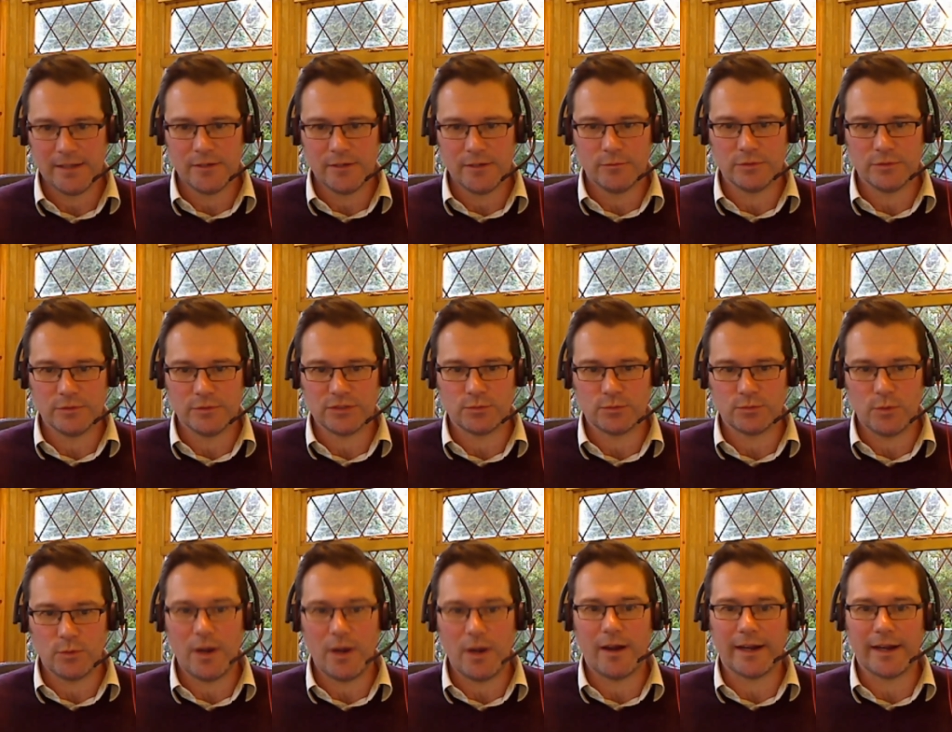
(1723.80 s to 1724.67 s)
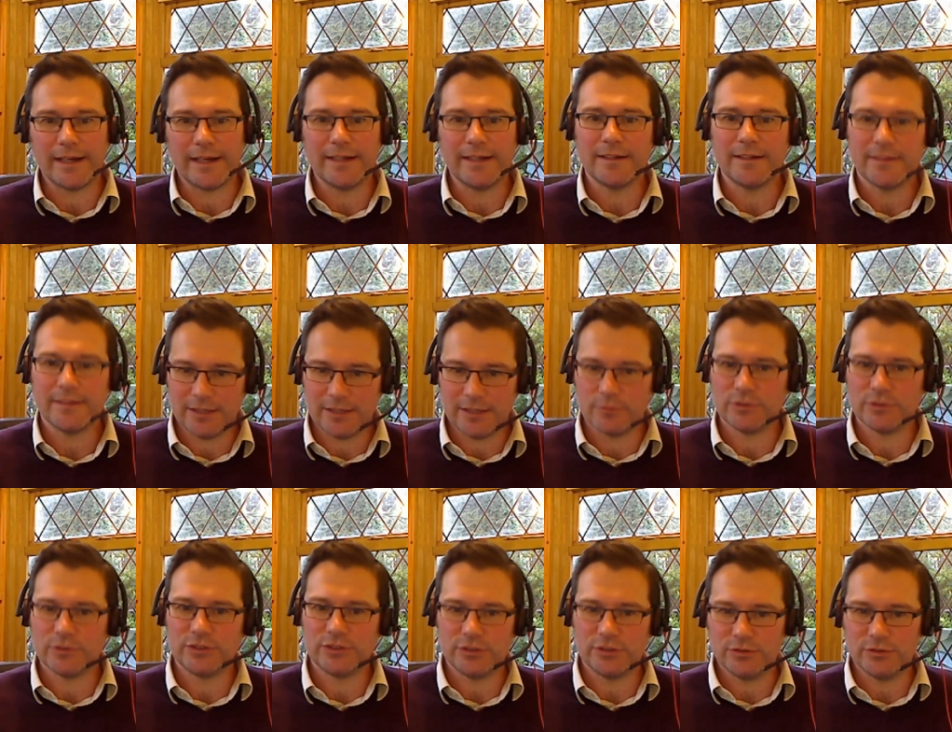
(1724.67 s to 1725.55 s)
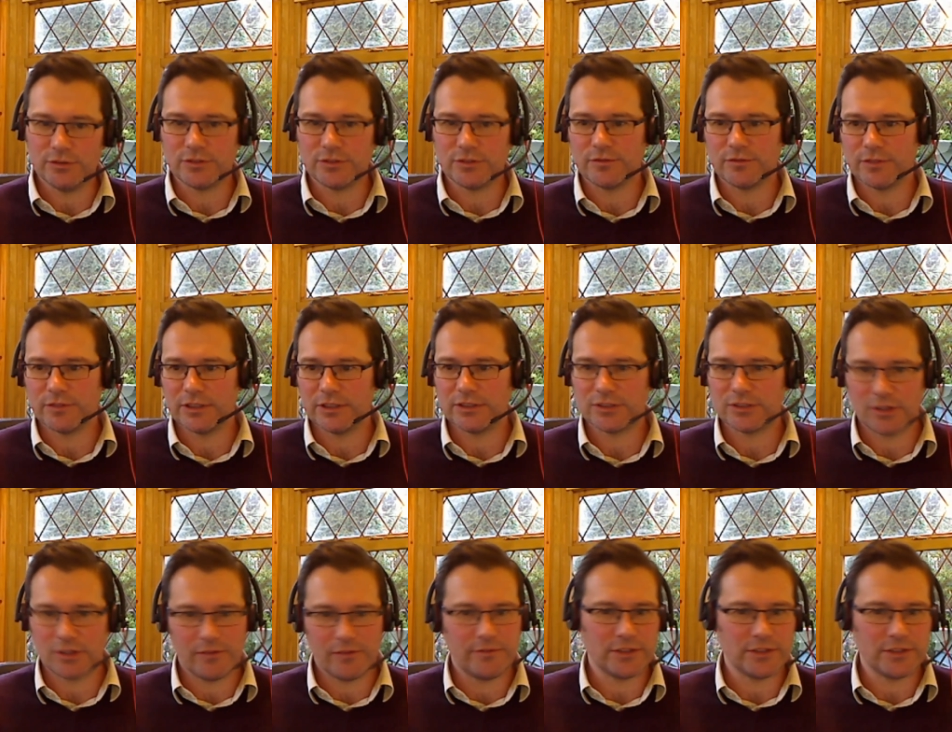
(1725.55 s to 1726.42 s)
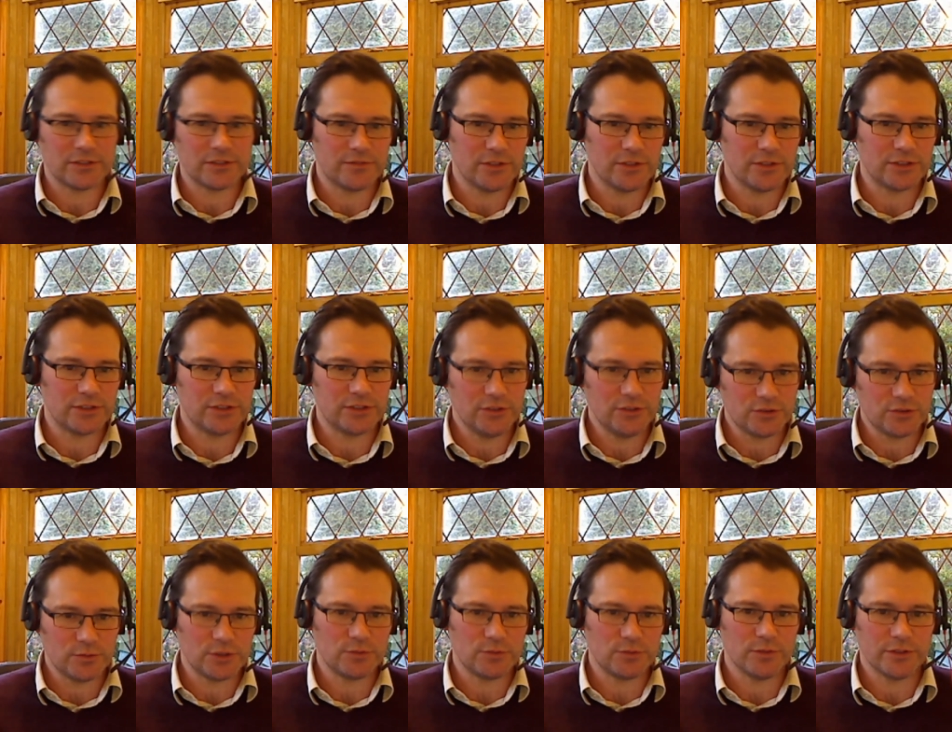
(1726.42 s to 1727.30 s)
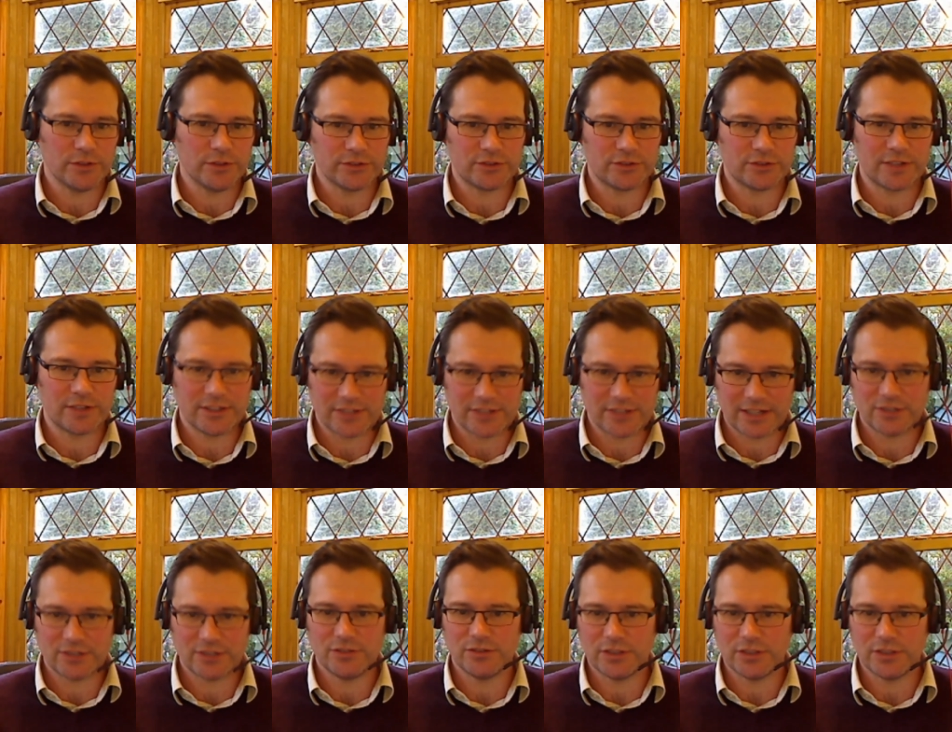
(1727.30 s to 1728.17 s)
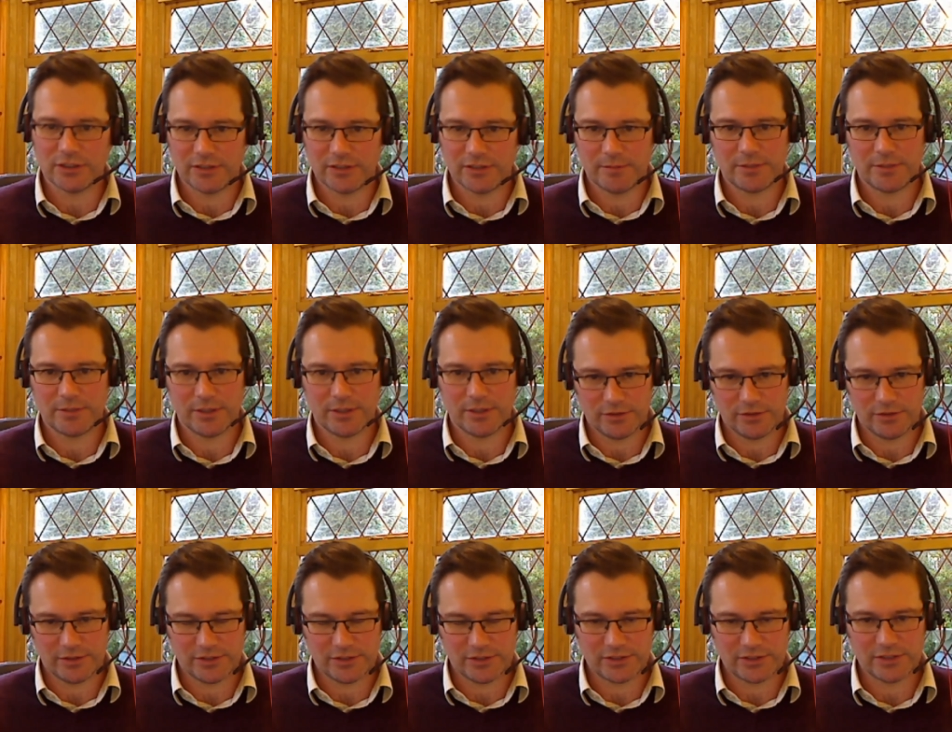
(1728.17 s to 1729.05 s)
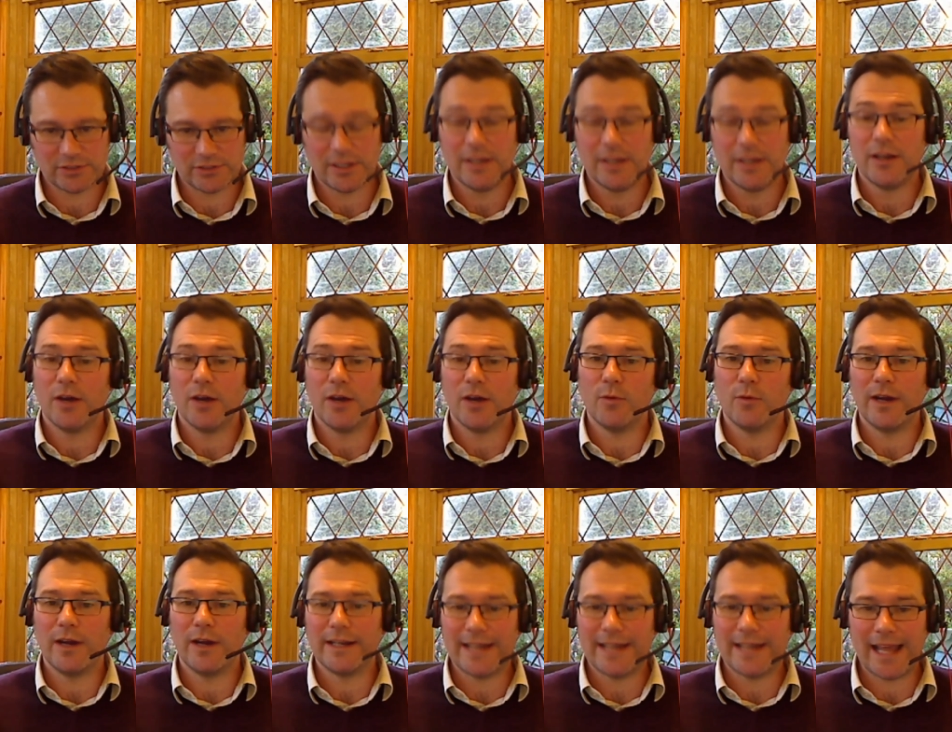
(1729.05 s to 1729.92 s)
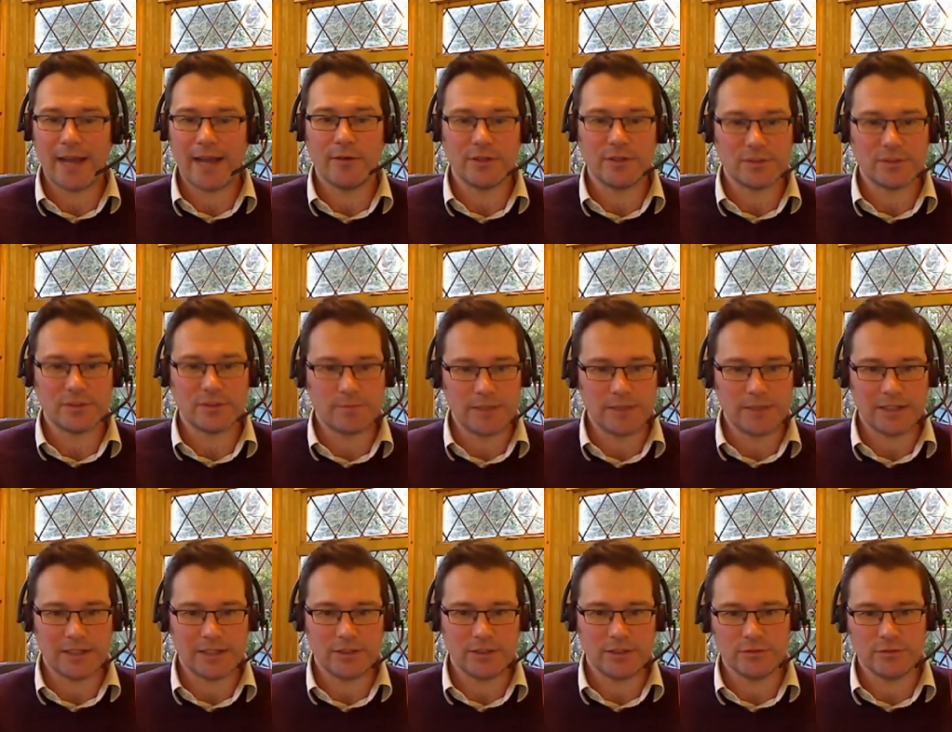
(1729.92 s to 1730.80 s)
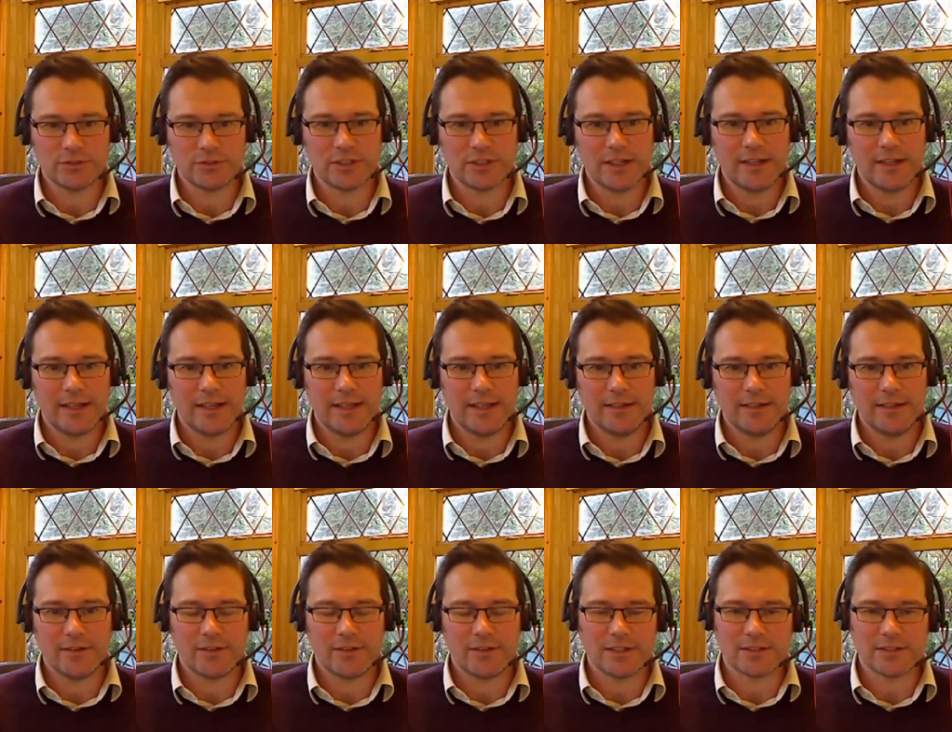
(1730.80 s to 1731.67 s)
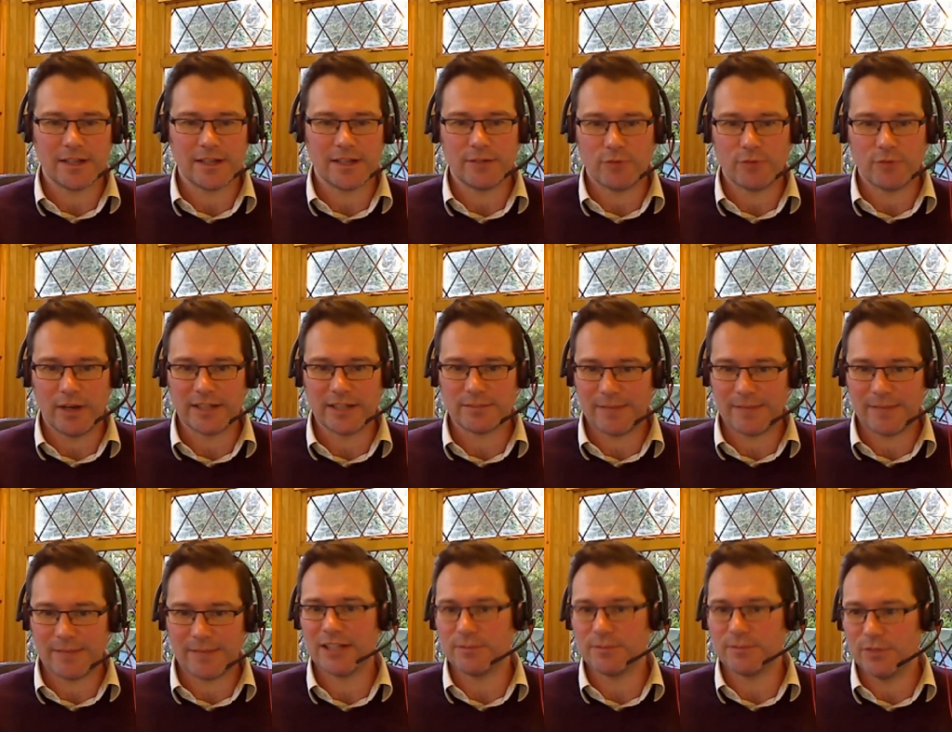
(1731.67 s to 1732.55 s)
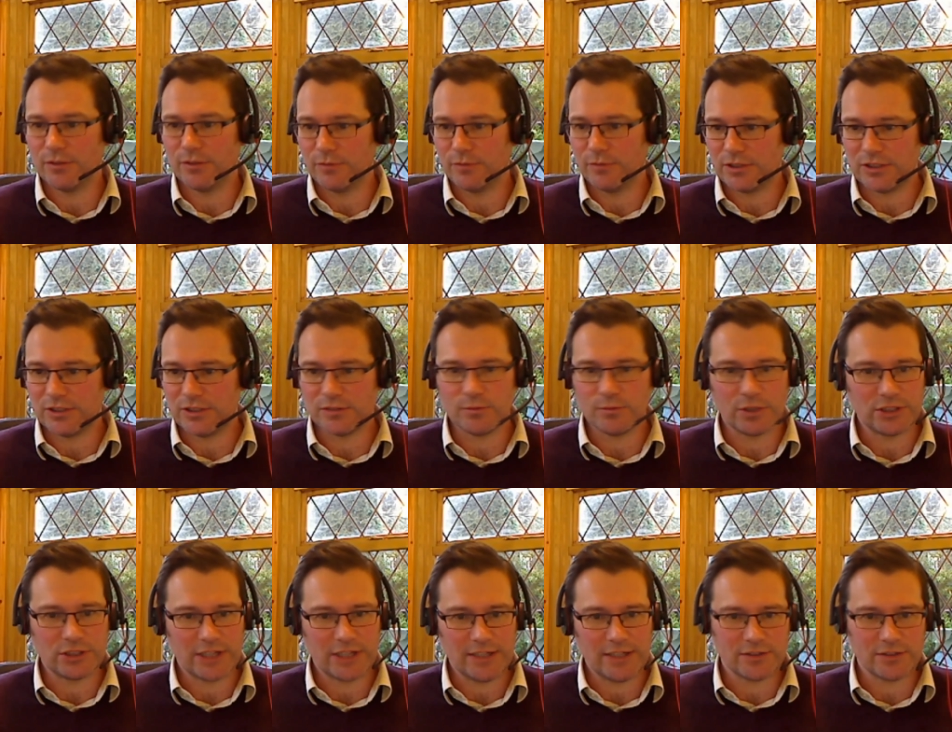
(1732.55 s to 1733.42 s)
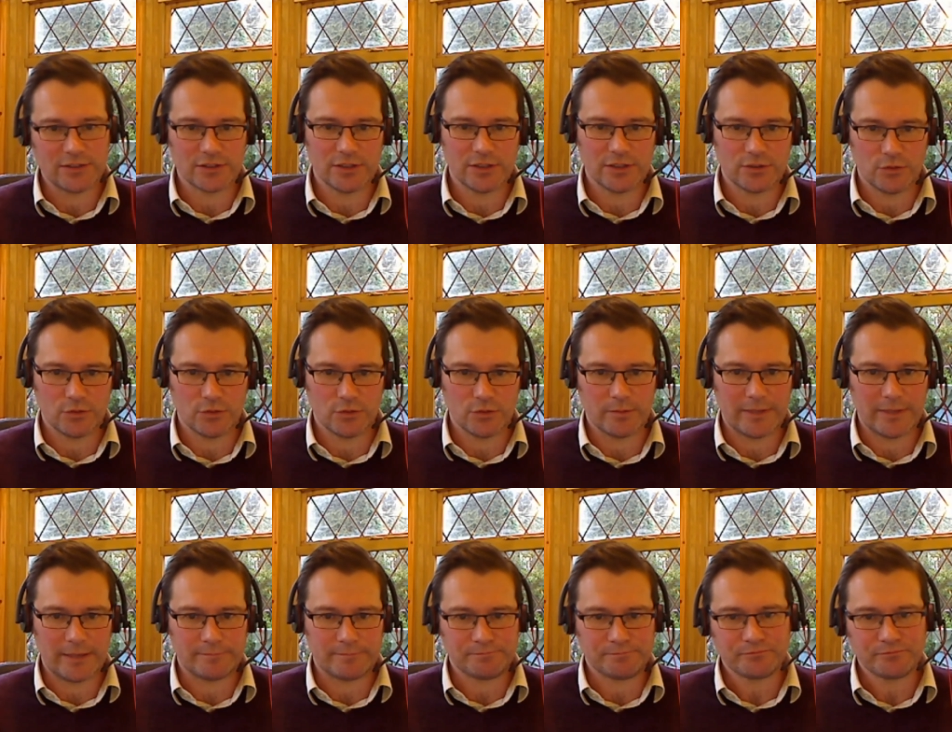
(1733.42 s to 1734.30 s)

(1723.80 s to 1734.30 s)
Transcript: which is why it was used for its obvious first use, which was transactions in cryptocurrencies, and why now it's being used in things like rights management, which is what Jane's going to talk about.